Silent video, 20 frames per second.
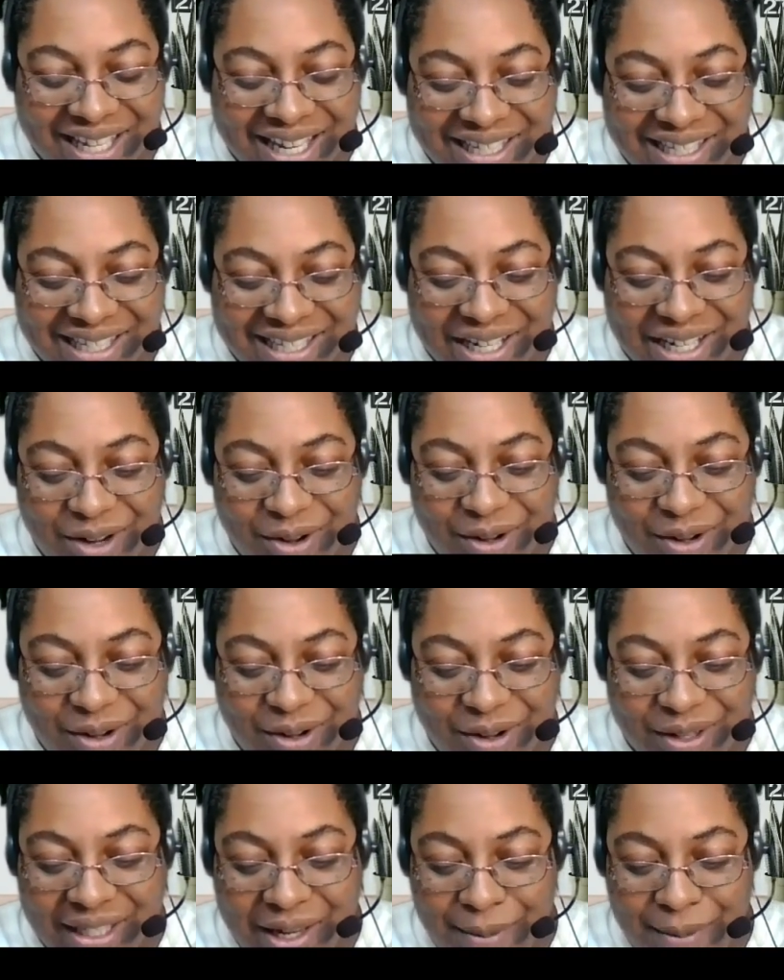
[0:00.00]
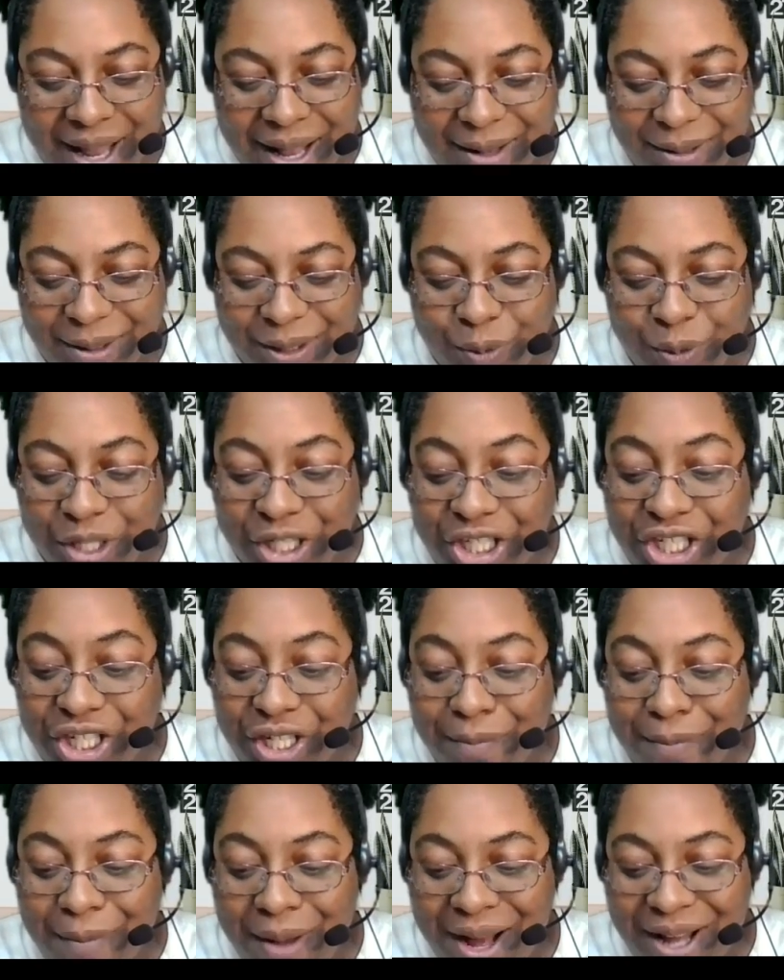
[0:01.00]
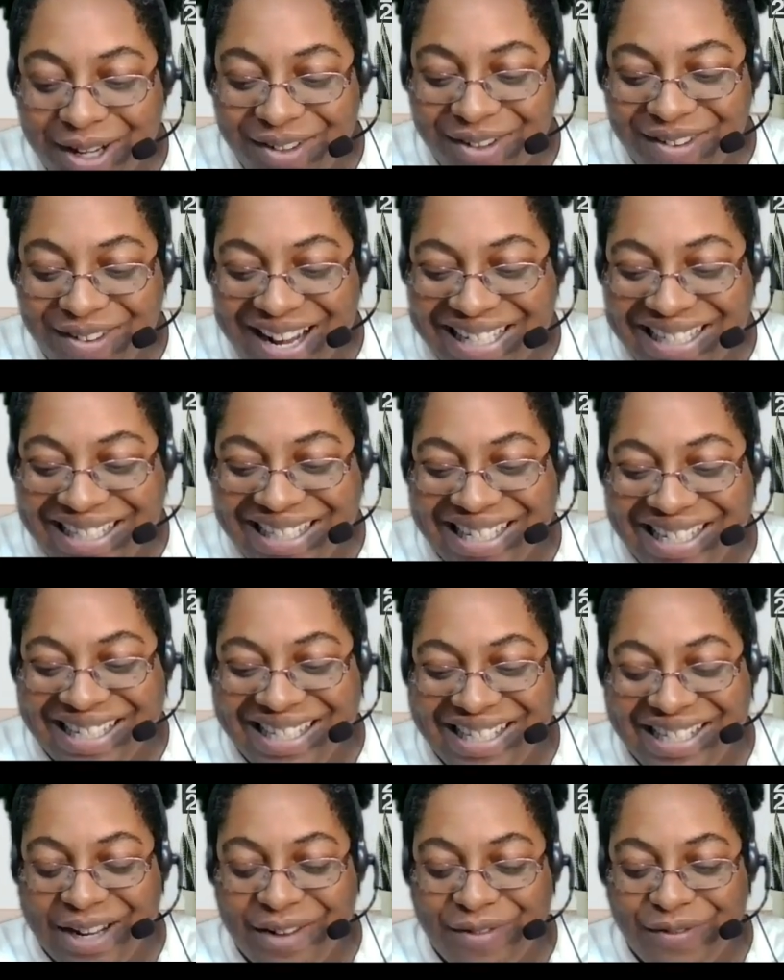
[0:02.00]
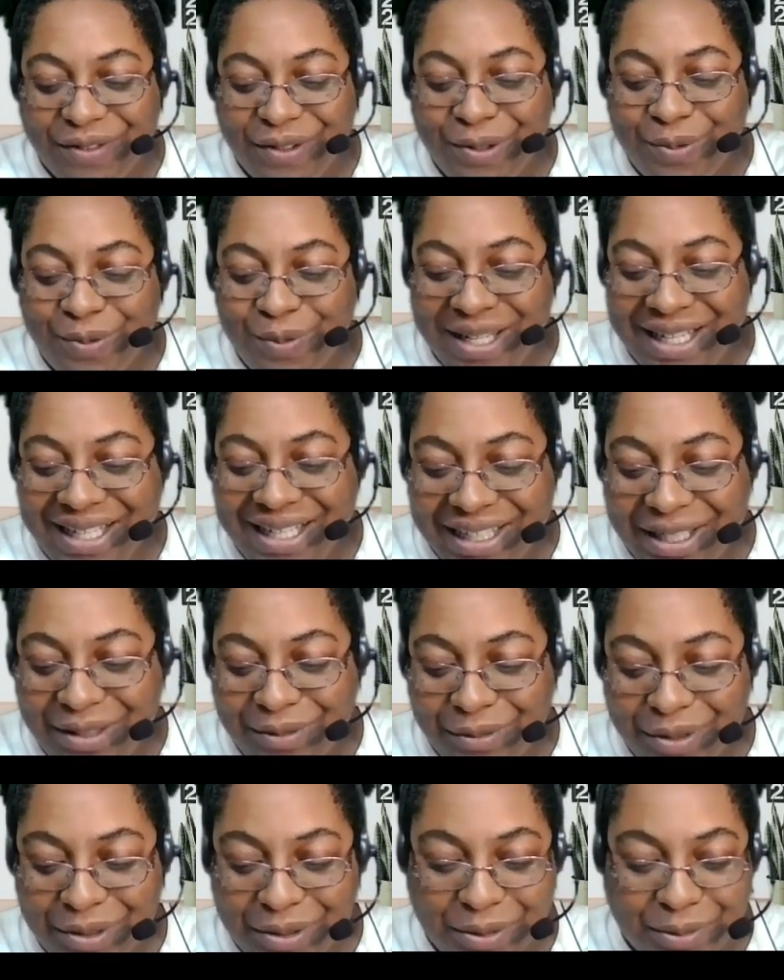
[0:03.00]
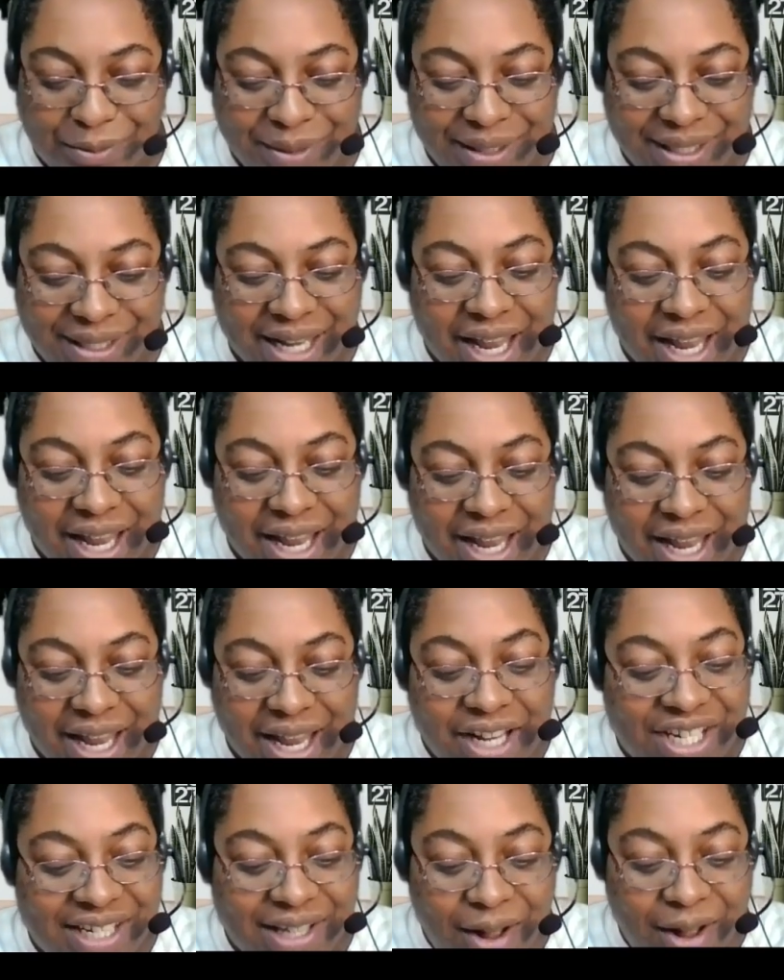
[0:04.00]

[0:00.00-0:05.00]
You can find Lesley on Clubhouse where she moderates in several weekly rooms.